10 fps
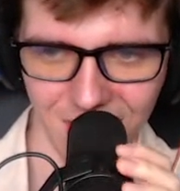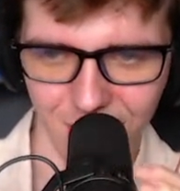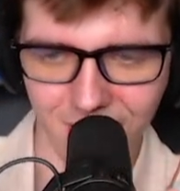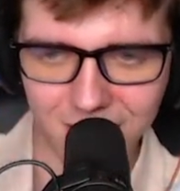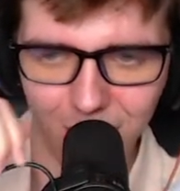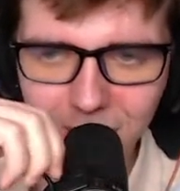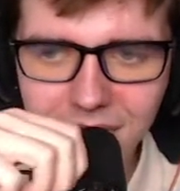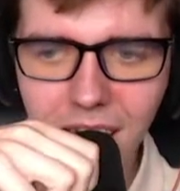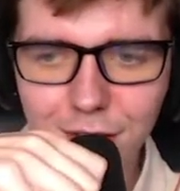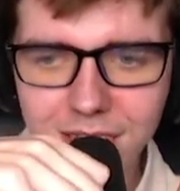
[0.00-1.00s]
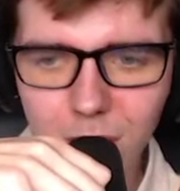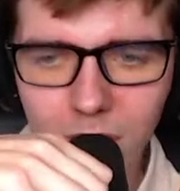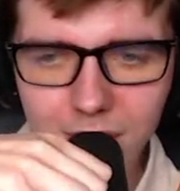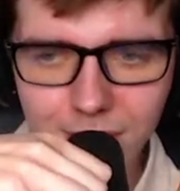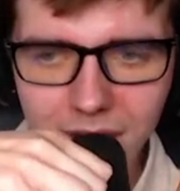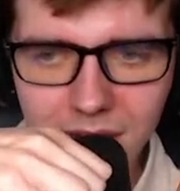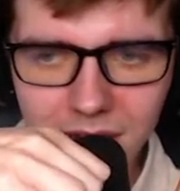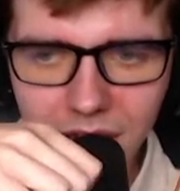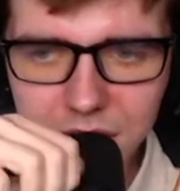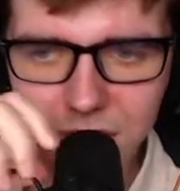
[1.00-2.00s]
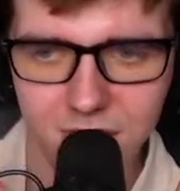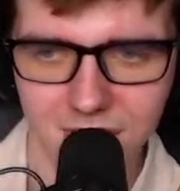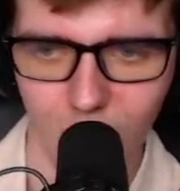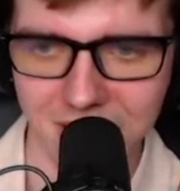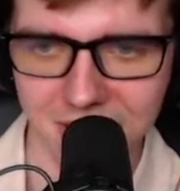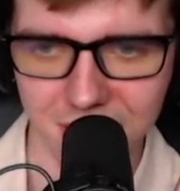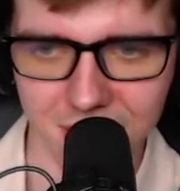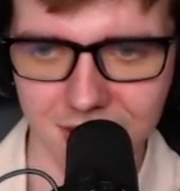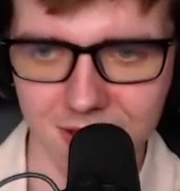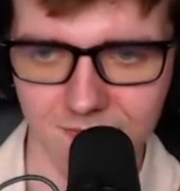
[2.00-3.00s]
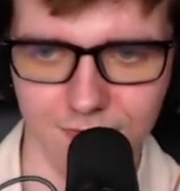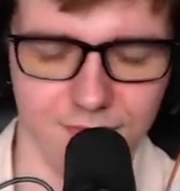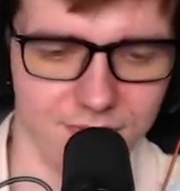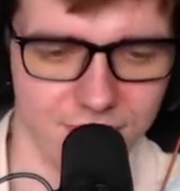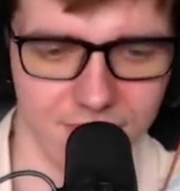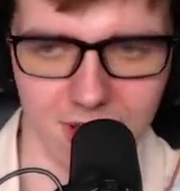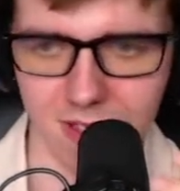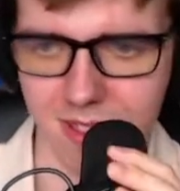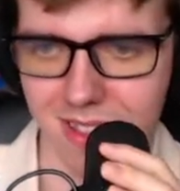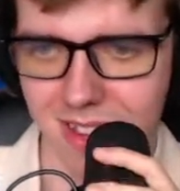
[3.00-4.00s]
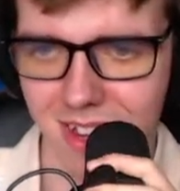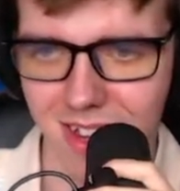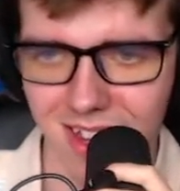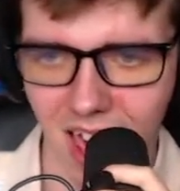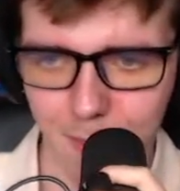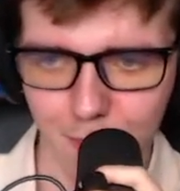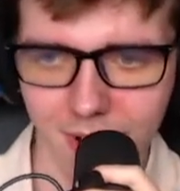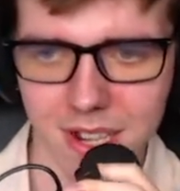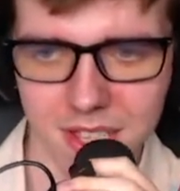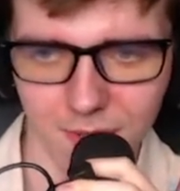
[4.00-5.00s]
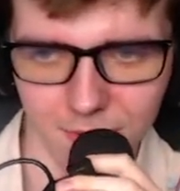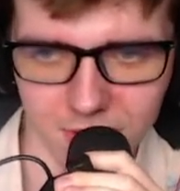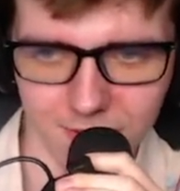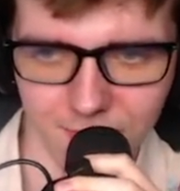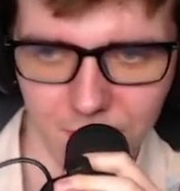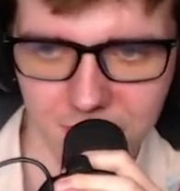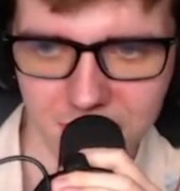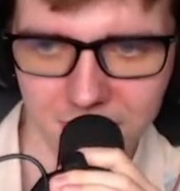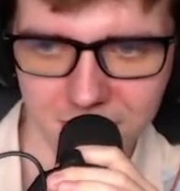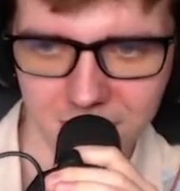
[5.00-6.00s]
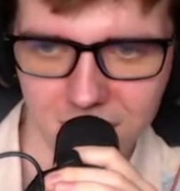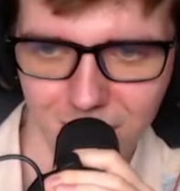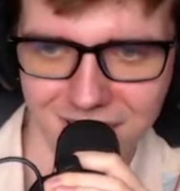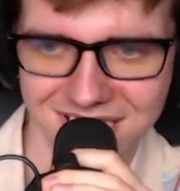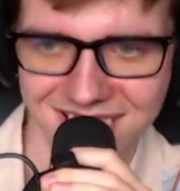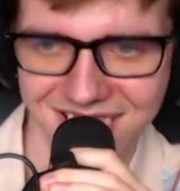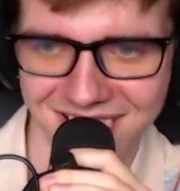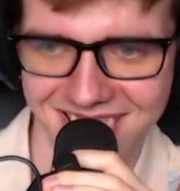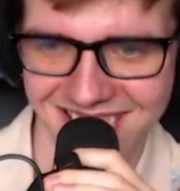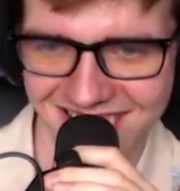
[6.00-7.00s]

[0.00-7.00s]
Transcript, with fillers: Vinyl went. I really want a vinyl. I just, why is it good? Fuck. I've been practicing for 15 years. That's why it's good.